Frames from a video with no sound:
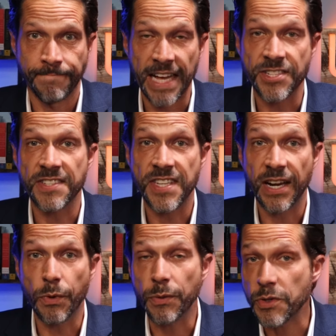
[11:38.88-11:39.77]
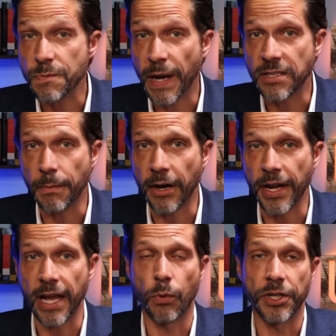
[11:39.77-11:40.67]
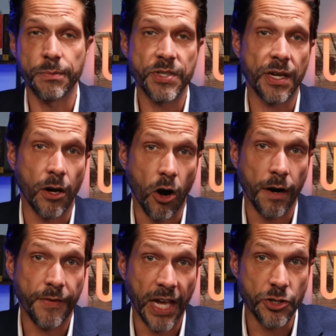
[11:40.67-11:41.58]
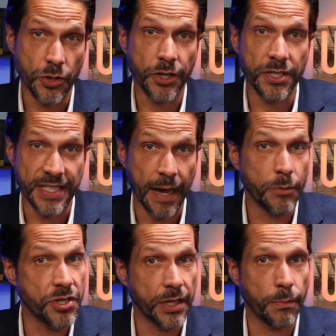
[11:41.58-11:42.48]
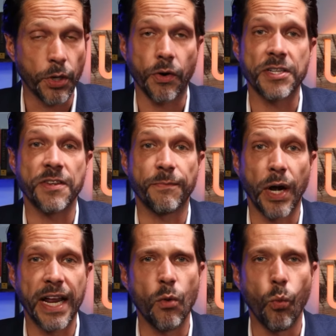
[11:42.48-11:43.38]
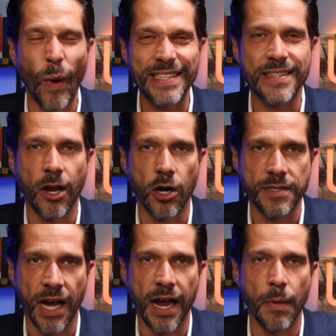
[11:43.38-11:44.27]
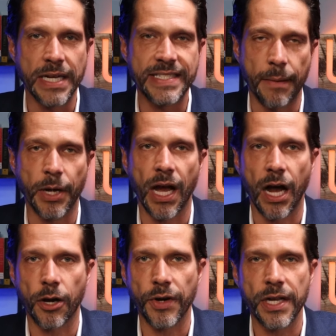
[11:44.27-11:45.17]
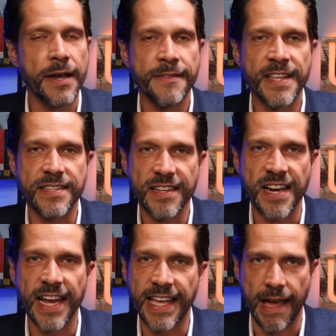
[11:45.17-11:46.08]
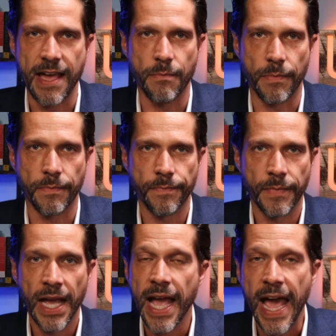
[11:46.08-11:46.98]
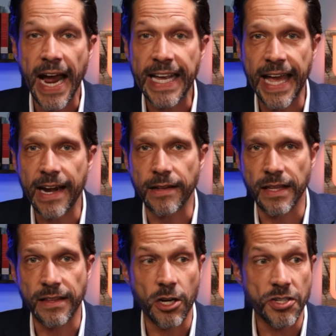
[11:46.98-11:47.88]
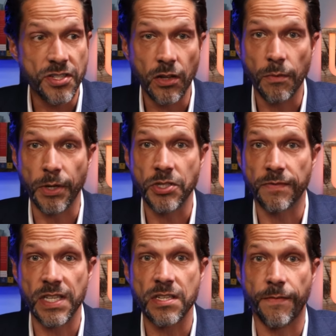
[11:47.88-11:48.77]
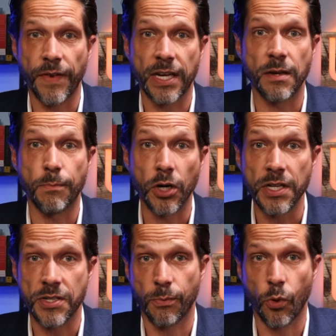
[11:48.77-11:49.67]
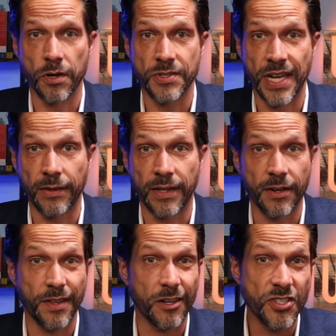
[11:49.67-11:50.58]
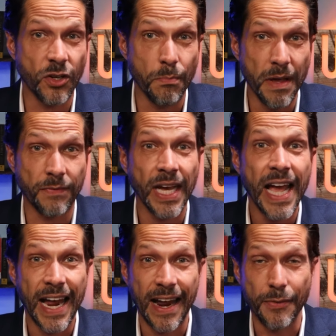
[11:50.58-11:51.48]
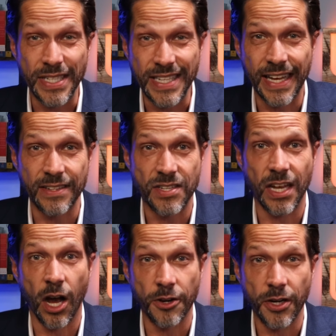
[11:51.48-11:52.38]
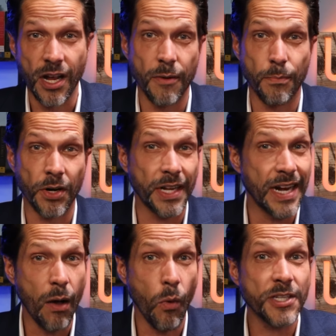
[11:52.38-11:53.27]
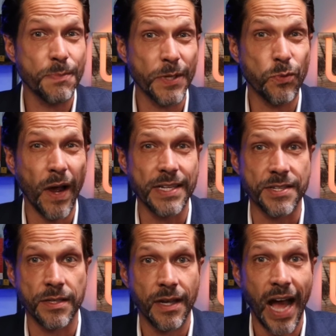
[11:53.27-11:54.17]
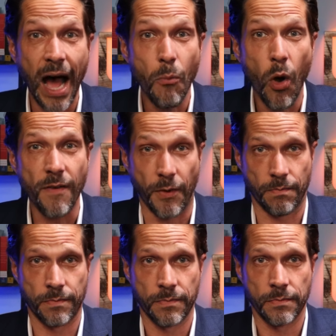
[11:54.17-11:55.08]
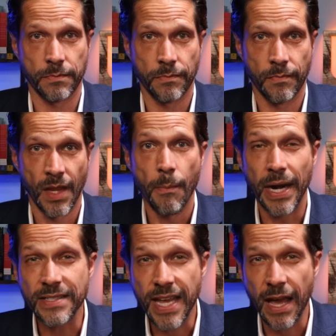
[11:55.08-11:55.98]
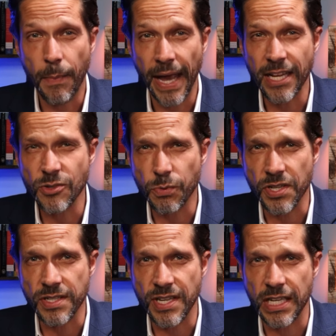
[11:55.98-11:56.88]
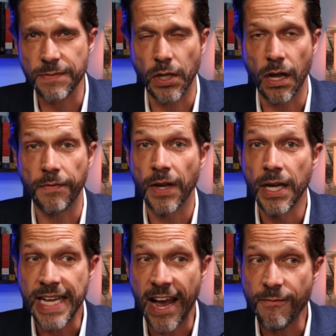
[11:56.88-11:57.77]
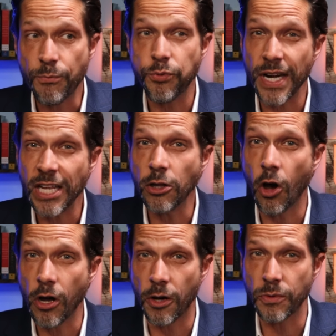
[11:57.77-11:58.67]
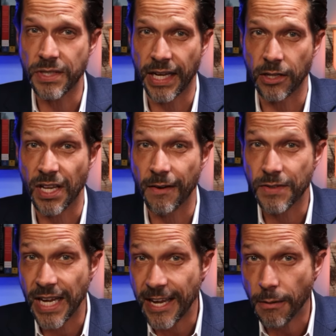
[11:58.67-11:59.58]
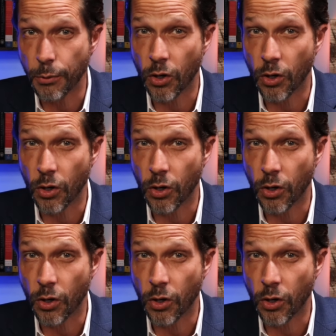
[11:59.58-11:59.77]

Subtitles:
As I said, with respect to Marianne Williamson and RFK Jr. damaging the progressive brand and wasting our time on demagoguery, this isn't a game. And I get it that there are still a bunch of disaffected Bernie supporters out there that are still miffed at how the DNC undercut Bernie, not once, but twice. I'm one of them. But his campaigns were successful enough to have pretty long coattails that have taken the